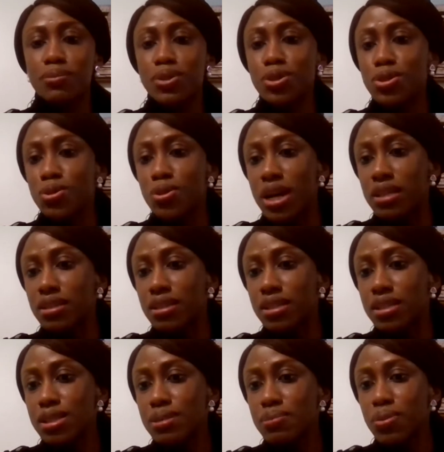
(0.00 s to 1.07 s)
So at
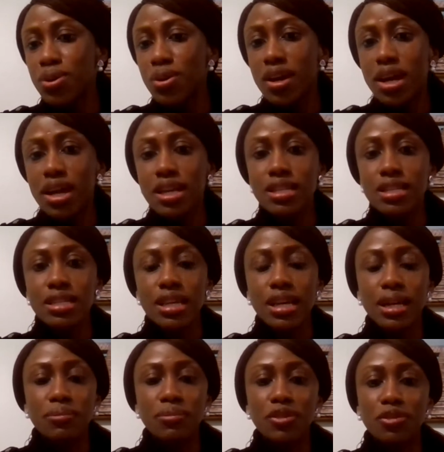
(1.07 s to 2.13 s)
this point,
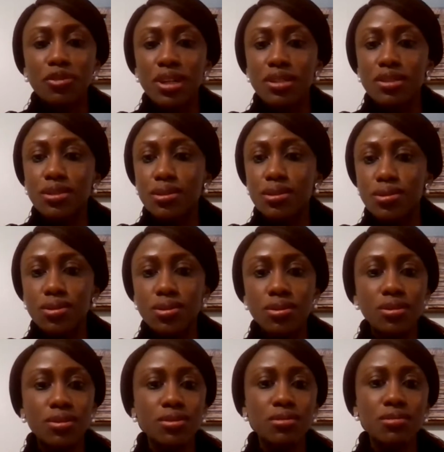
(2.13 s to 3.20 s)
if there's
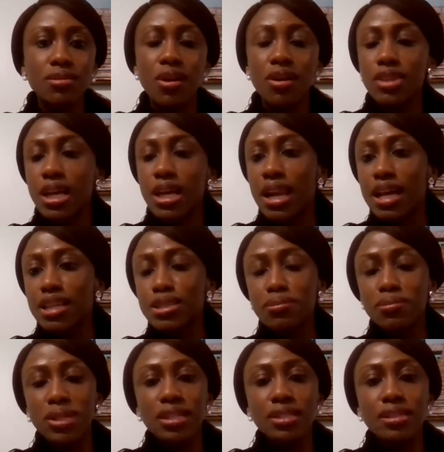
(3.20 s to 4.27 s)
no other last
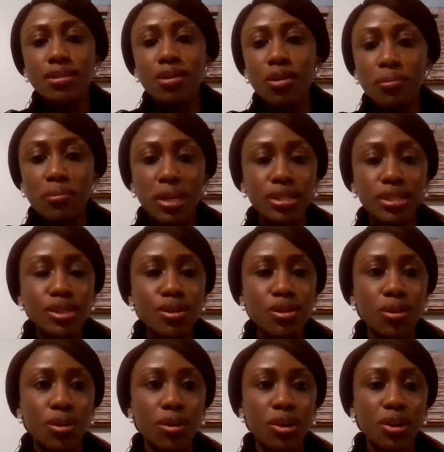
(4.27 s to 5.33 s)
minute comments
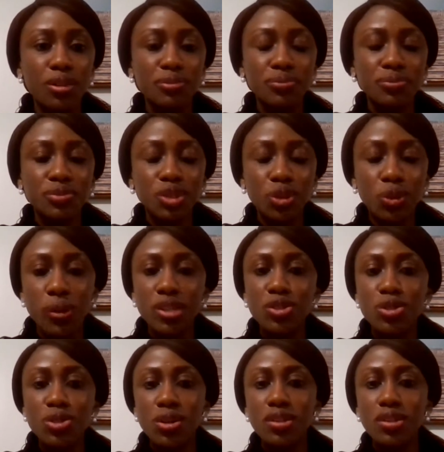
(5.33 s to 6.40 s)
or
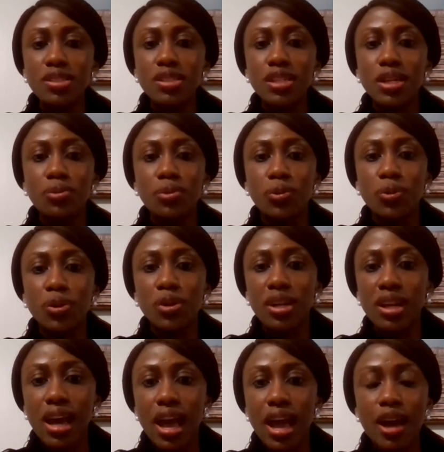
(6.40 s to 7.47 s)
questions, then we
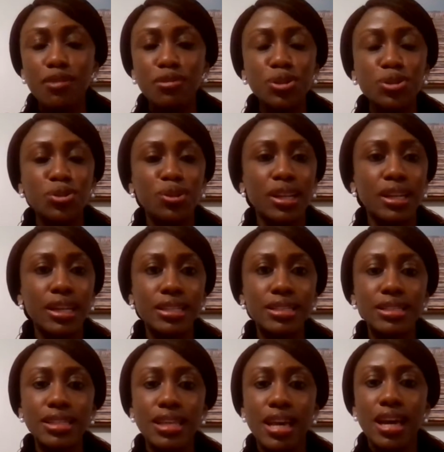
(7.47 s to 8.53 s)
would have to
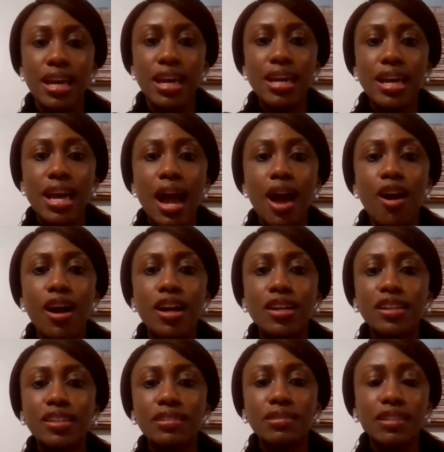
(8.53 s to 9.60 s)
let
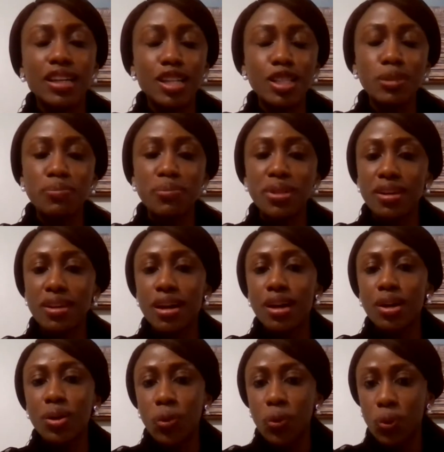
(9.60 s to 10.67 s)
our guest
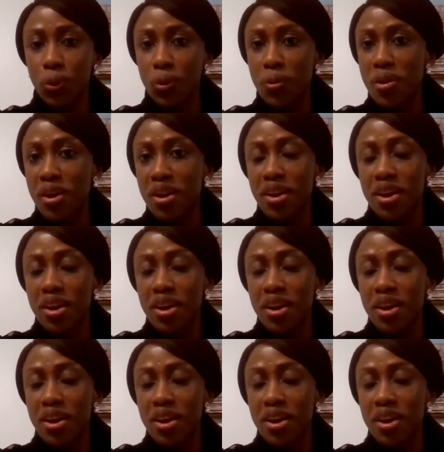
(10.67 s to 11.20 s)
speaker go.